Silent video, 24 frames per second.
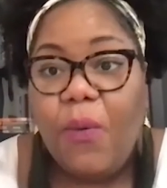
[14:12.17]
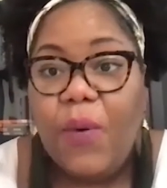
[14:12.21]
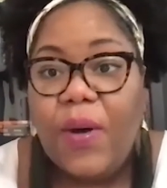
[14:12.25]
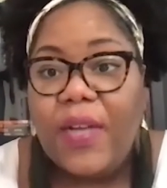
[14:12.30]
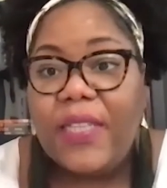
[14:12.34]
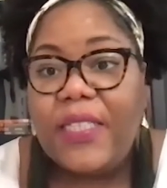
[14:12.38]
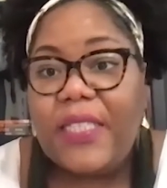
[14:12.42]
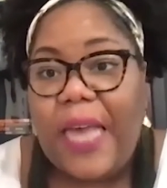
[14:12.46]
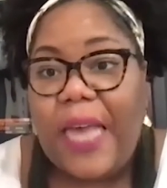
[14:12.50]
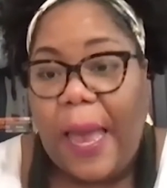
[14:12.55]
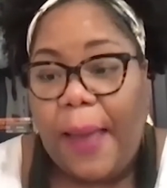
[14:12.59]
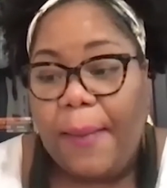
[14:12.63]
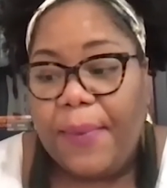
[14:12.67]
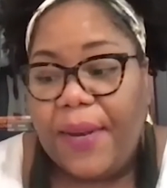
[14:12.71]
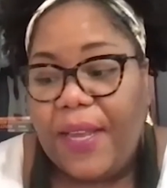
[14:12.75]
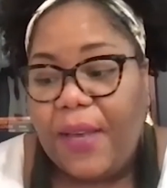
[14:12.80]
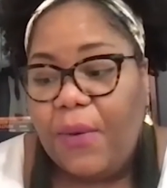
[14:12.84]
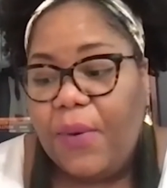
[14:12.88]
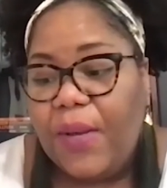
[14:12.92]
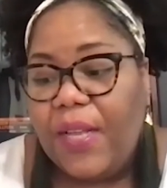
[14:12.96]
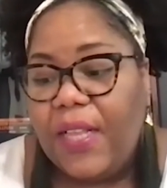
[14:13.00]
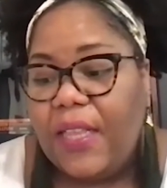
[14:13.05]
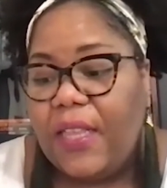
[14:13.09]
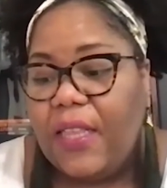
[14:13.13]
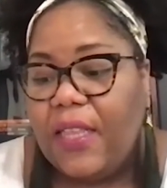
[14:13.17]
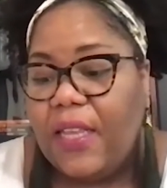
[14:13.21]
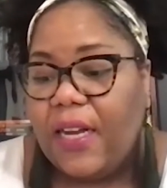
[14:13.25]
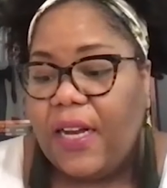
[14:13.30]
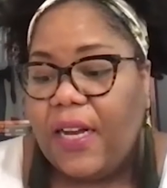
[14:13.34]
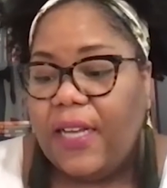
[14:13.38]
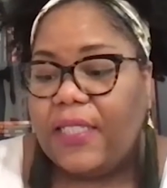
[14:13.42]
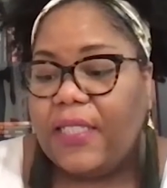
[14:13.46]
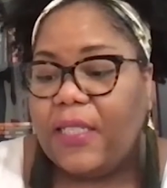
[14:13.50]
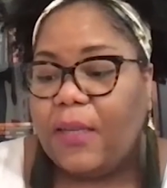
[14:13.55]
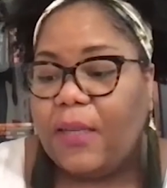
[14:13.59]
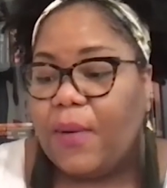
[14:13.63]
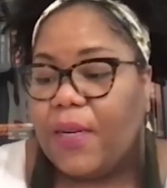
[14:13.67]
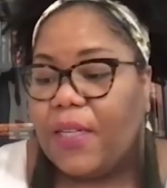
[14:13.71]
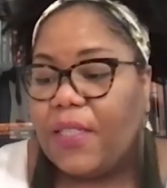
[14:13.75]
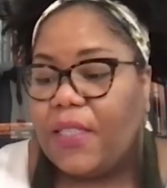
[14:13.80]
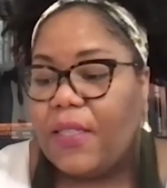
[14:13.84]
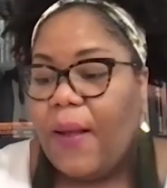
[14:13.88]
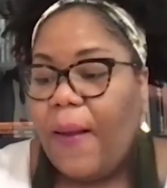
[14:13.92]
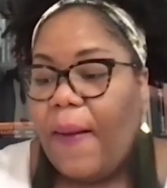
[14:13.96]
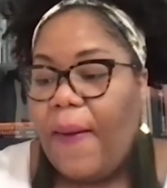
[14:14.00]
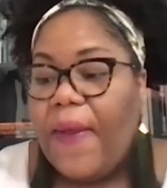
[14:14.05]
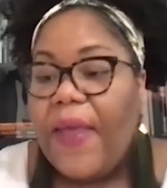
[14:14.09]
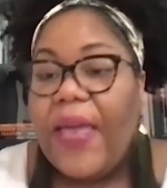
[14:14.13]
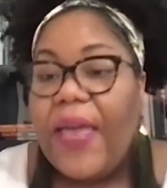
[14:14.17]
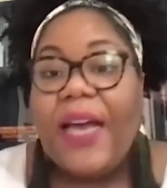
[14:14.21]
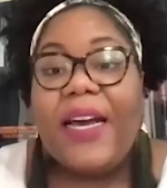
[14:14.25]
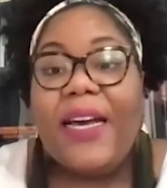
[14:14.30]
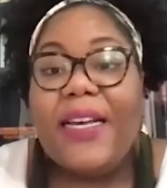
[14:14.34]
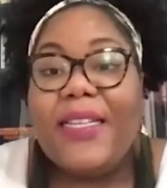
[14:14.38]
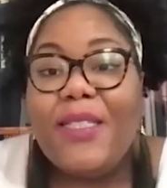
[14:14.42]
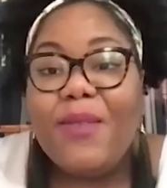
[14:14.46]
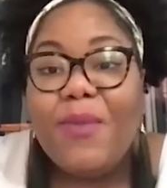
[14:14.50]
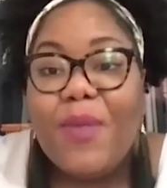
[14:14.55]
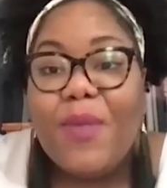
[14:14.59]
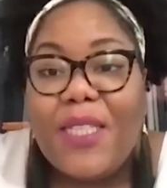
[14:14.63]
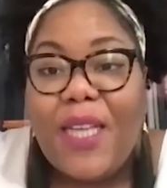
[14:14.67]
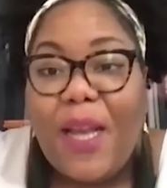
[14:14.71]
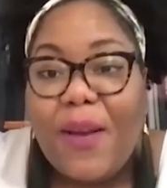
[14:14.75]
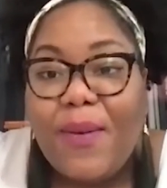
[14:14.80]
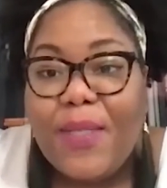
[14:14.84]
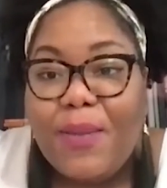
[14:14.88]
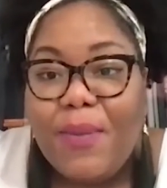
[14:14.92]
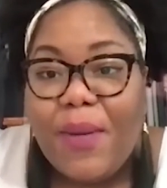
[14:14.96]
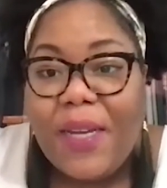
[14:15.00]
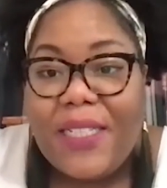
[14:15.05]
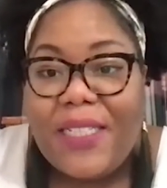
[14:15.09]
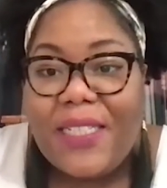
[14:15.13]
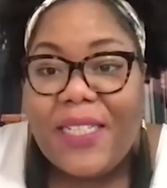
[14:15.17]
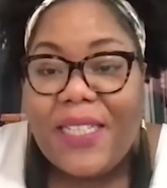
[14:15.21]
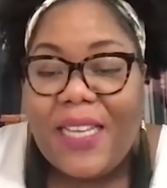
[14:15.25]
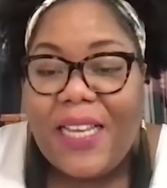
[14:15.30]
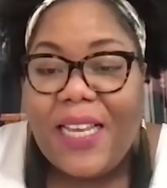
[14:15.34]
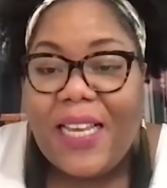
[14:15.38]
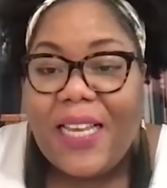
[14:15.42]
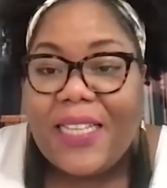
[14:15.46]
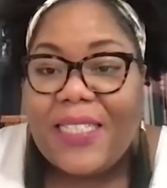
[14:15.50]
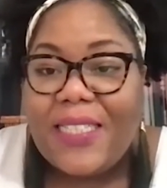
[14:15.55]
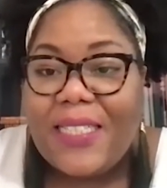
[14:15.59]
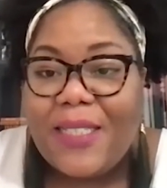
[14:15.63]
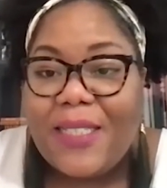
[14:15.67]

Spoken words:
what's happening with the customers. Customer service specialist.